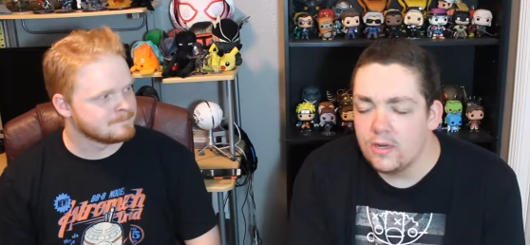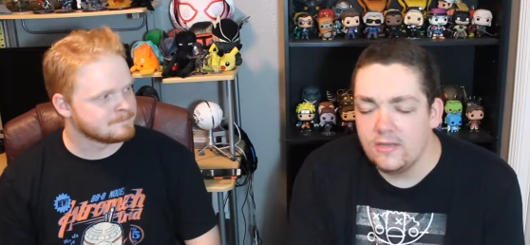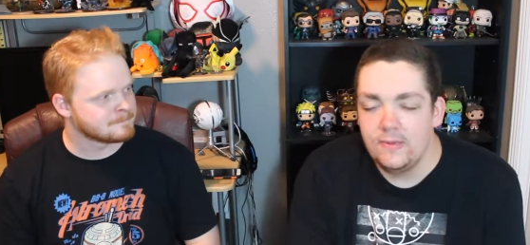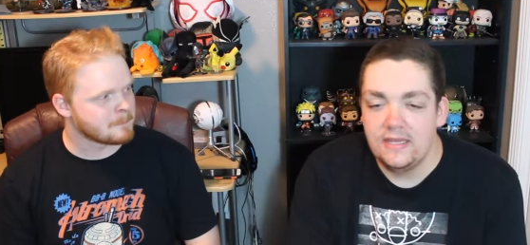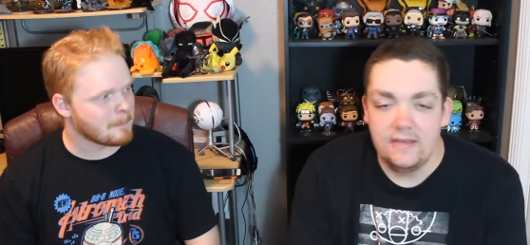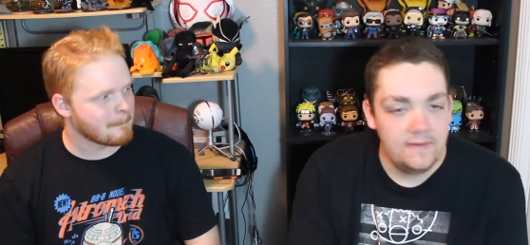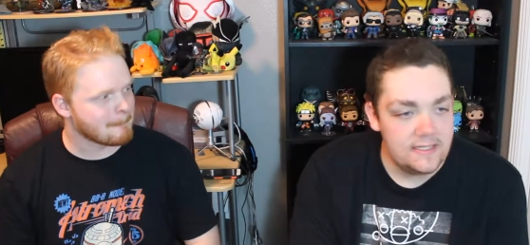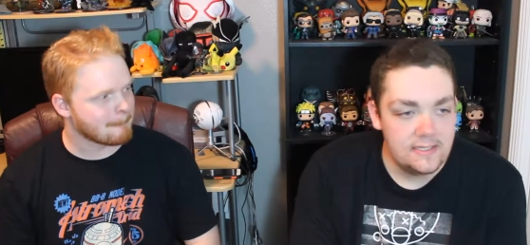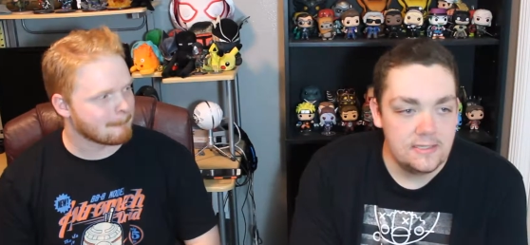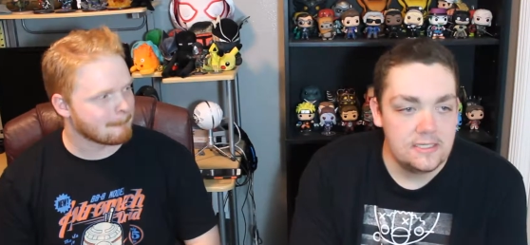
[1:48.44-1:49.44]
Speaker 1: want it to be a T V
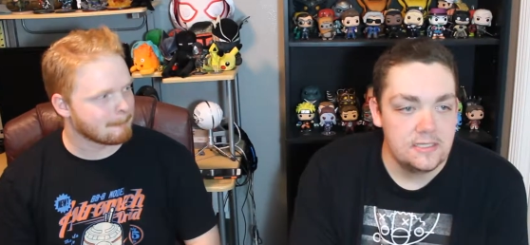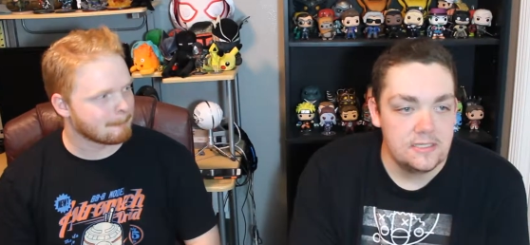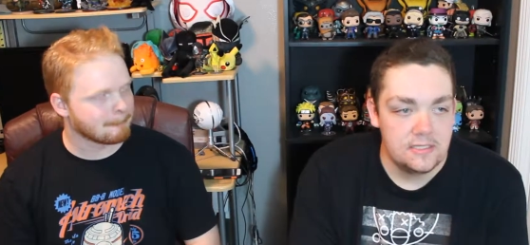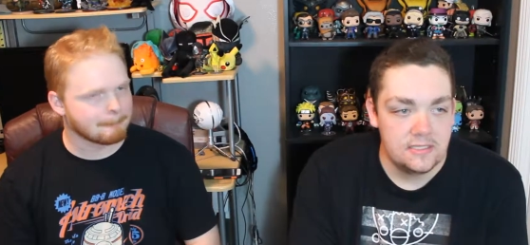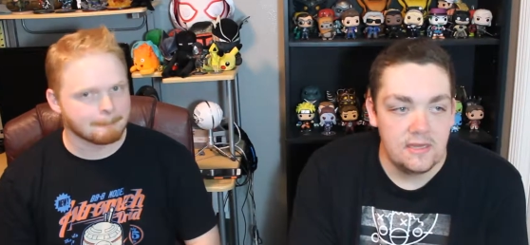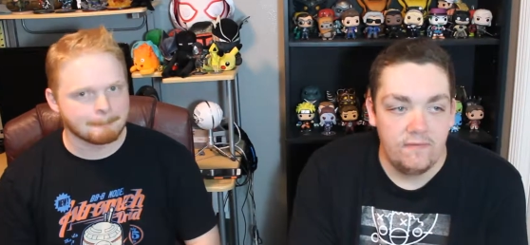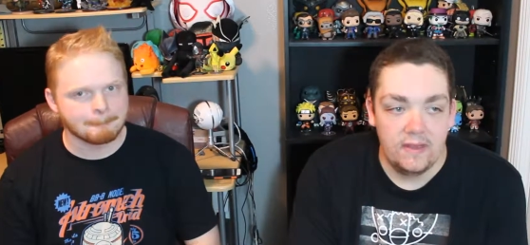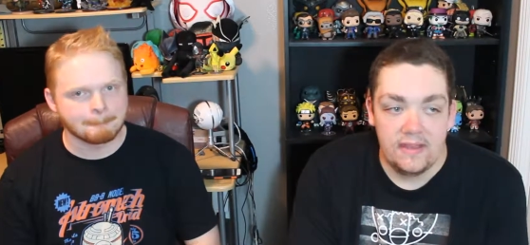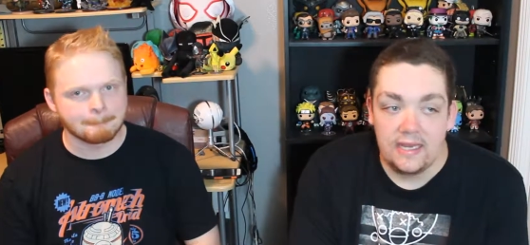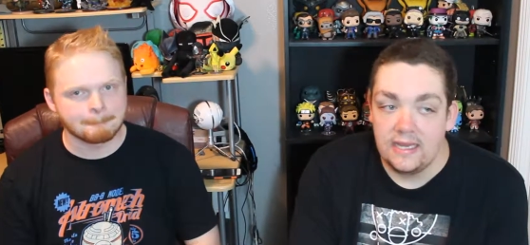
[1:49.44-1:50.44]
series because stuff
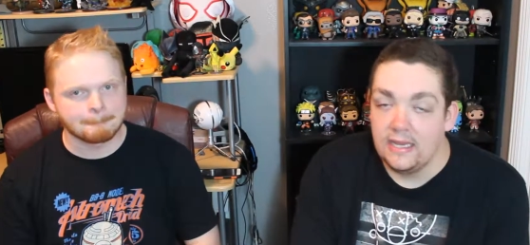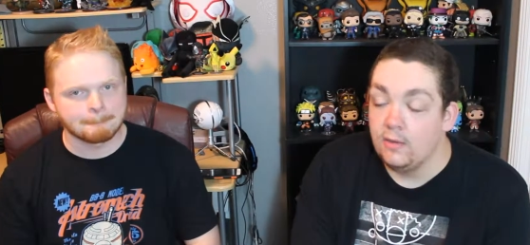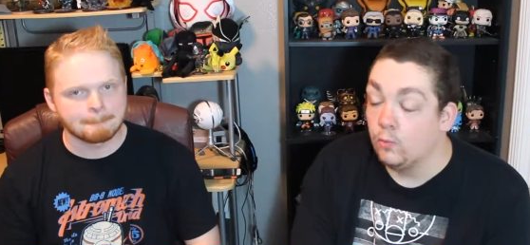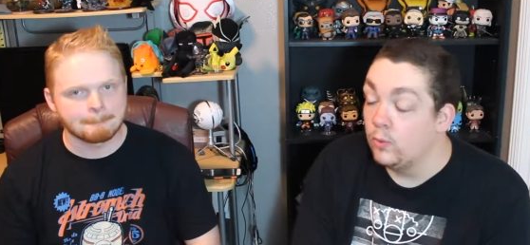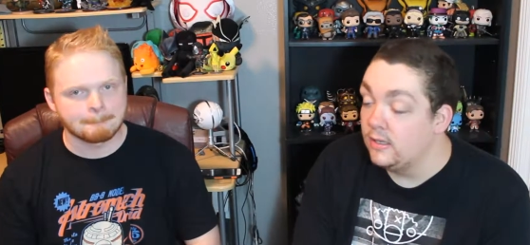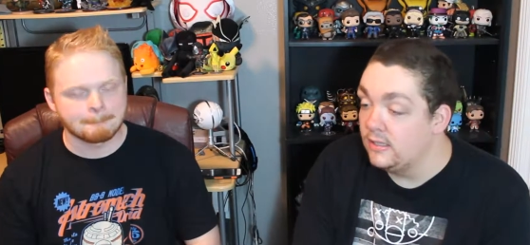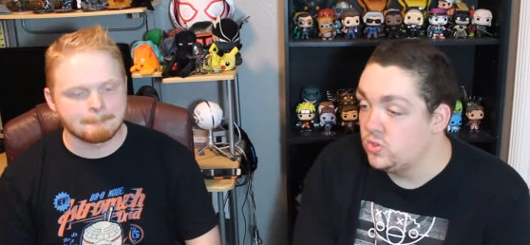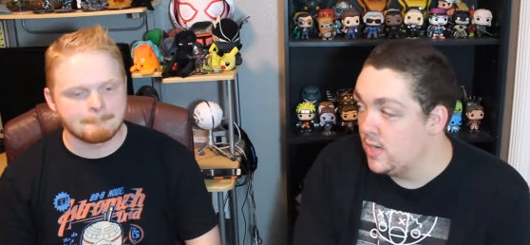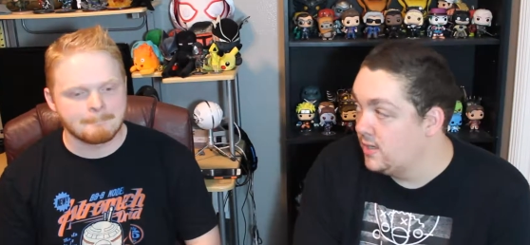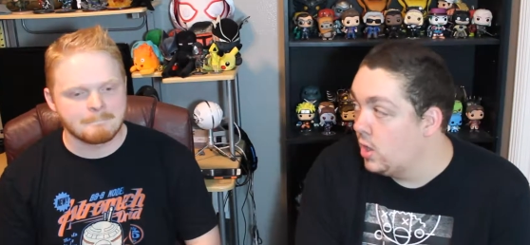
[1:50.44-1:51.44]
like that can get really
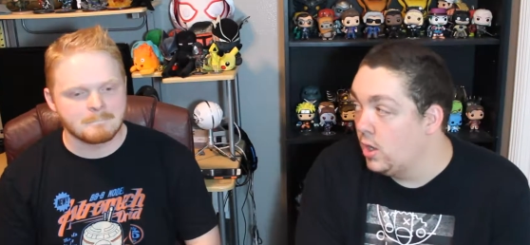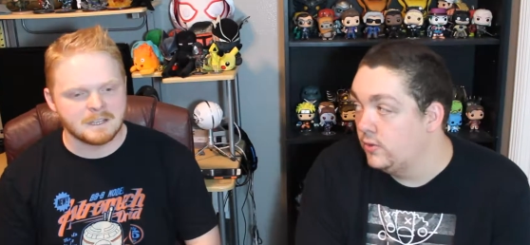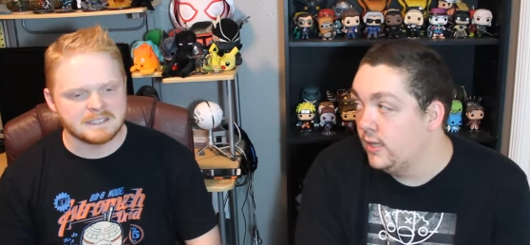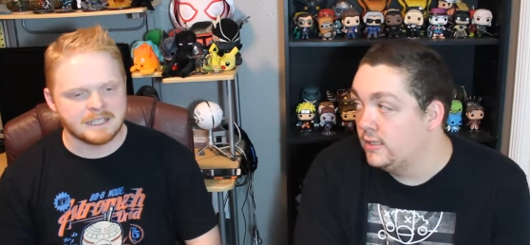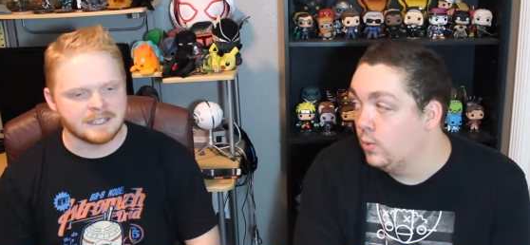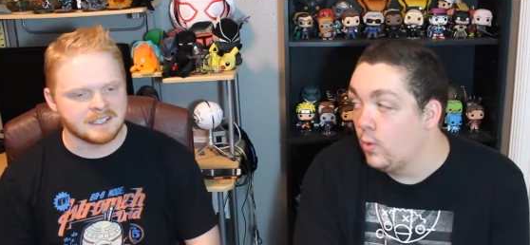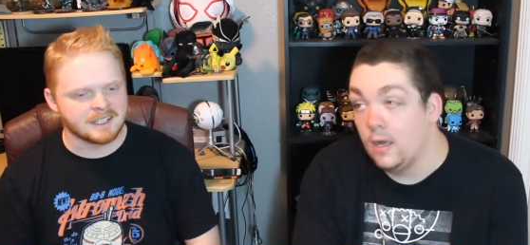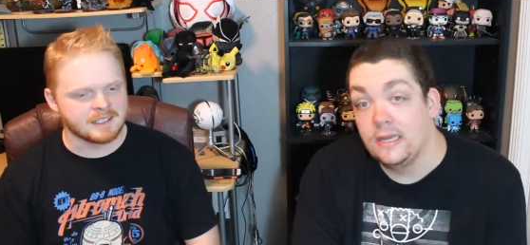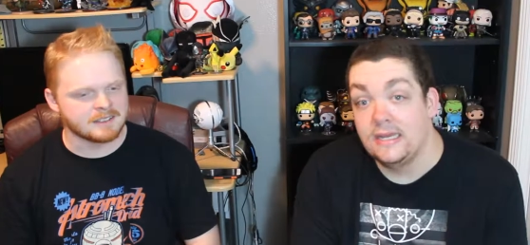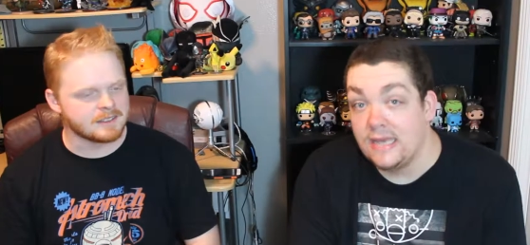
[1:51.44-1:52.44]
dragged on, like yeah, The
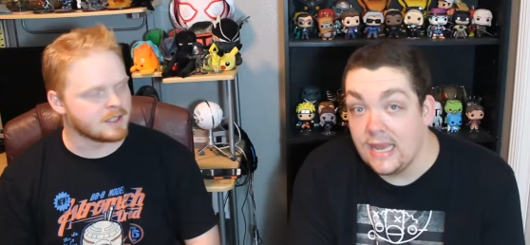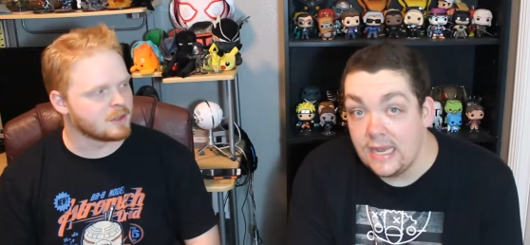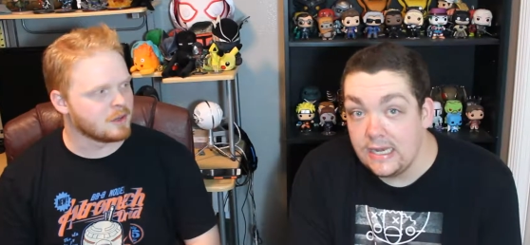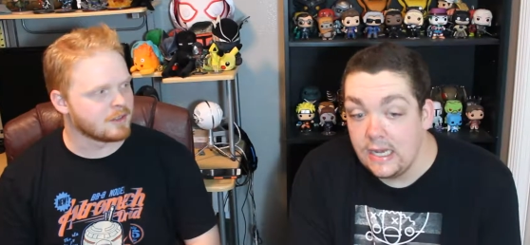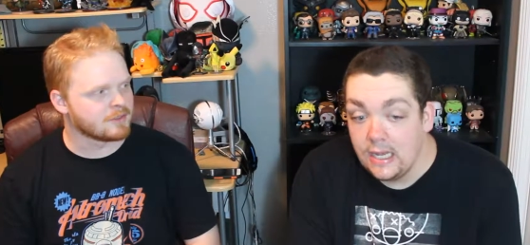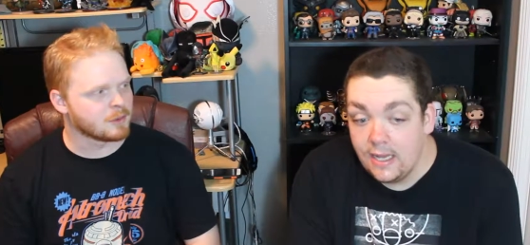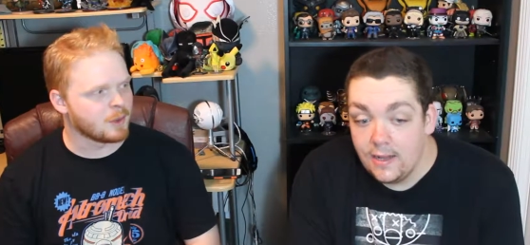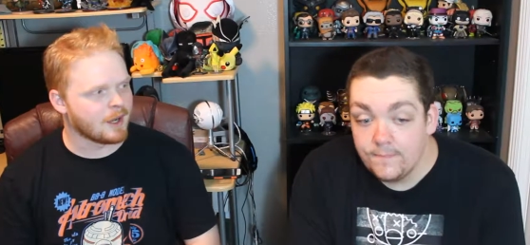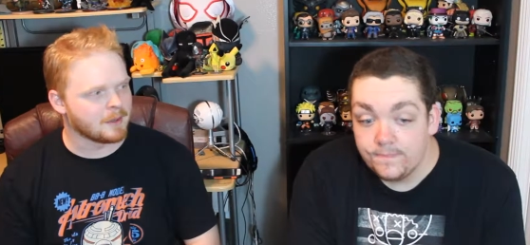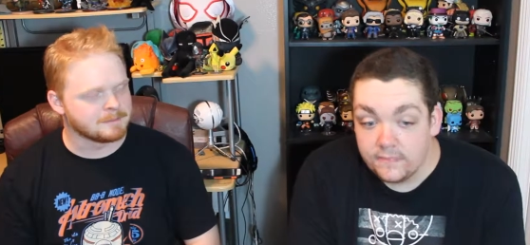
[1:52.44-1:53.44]
Walking get, Dead. Go on for a
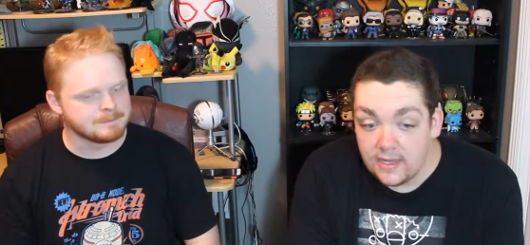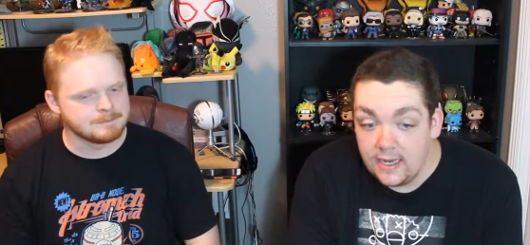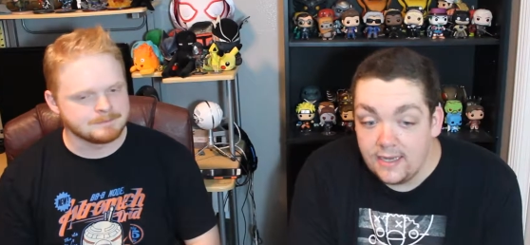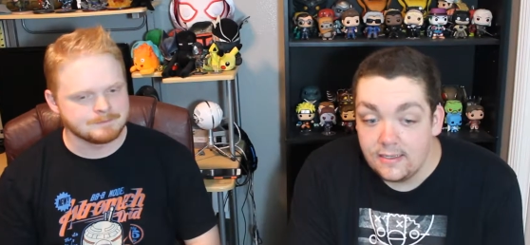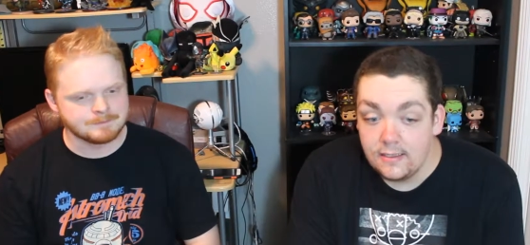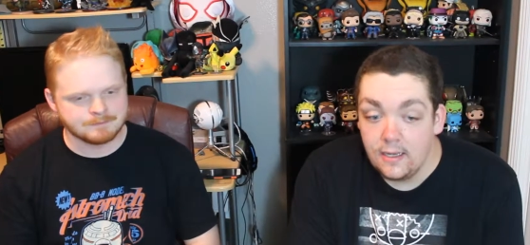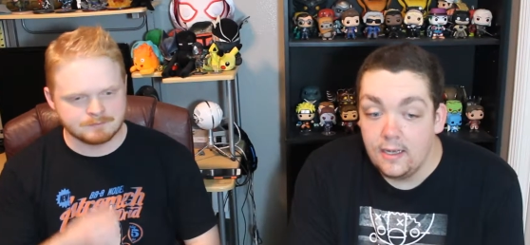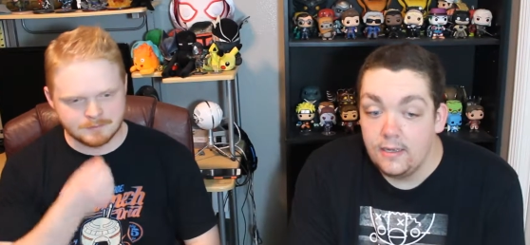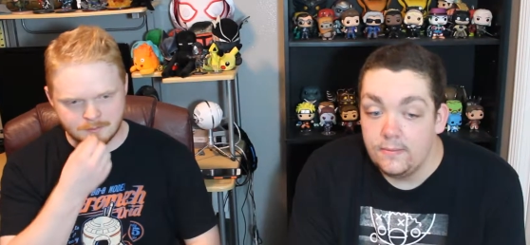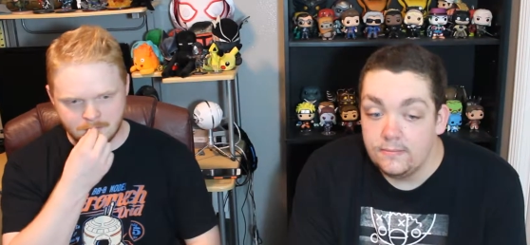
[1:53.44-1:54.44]
while. And
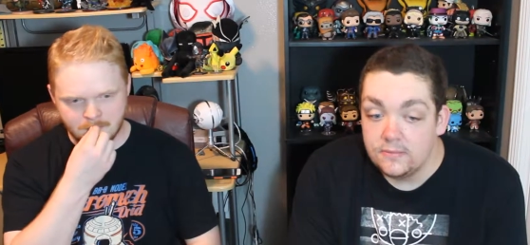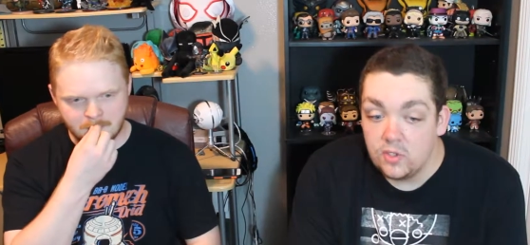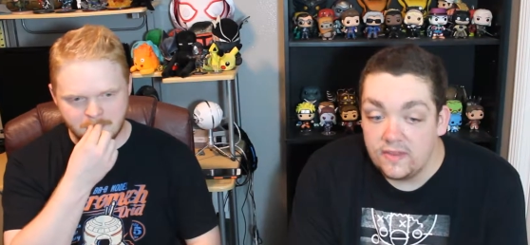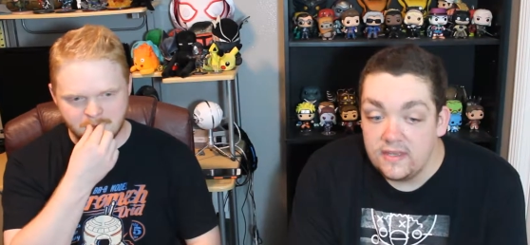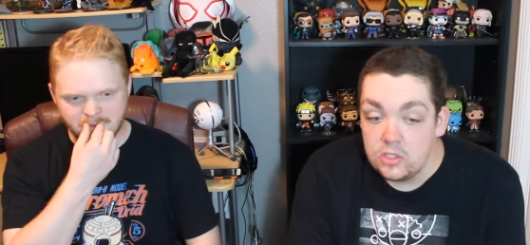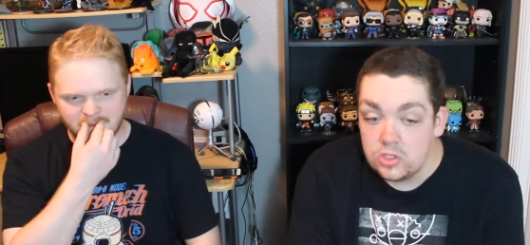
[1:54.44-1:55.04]
um, so I think